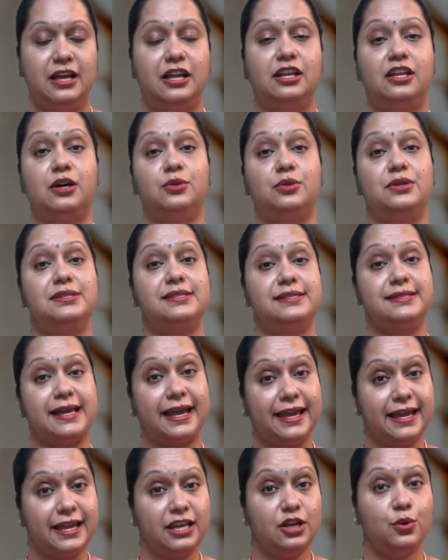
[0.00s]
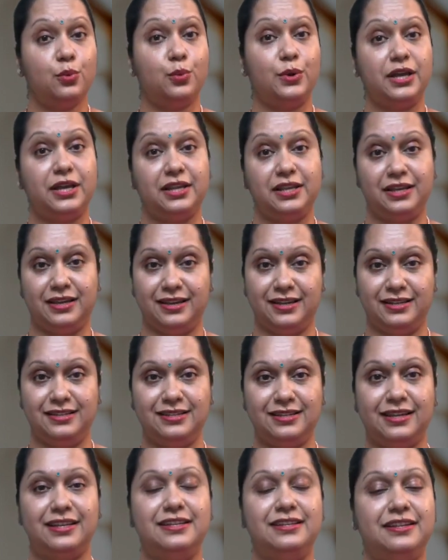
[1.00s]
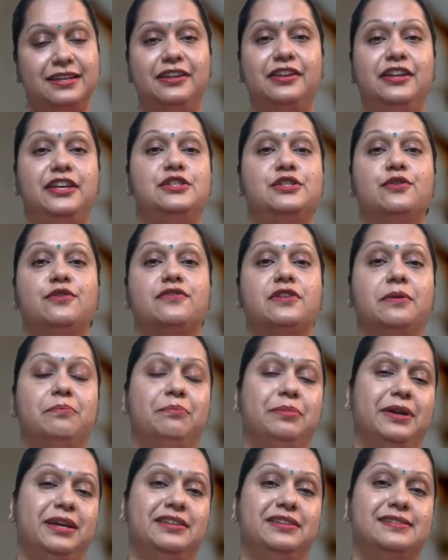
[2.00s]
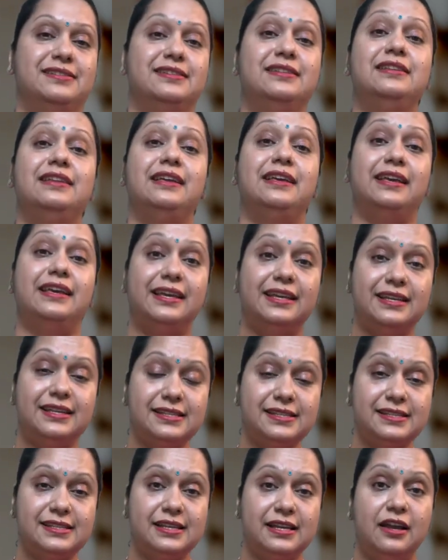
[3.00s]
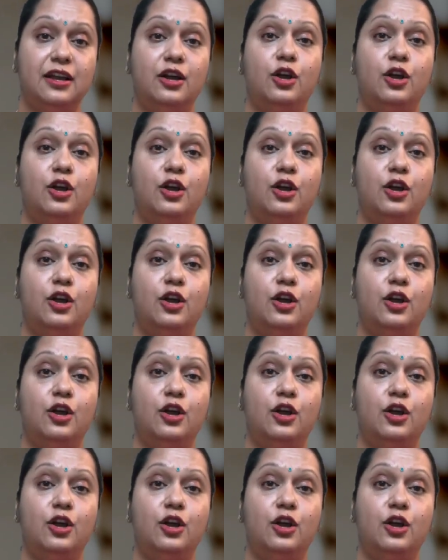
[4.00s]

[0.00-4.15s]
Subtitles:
Now, the second variant in degrees of comparison is